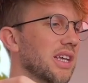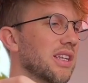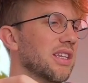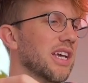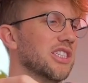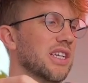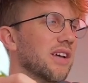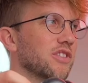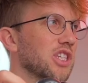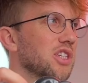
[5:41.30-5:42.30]
they actually
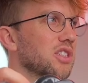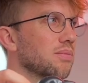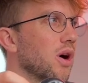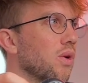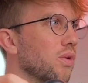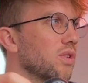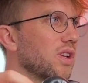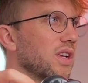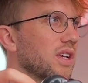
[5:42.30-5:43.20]
haven't changed the mould.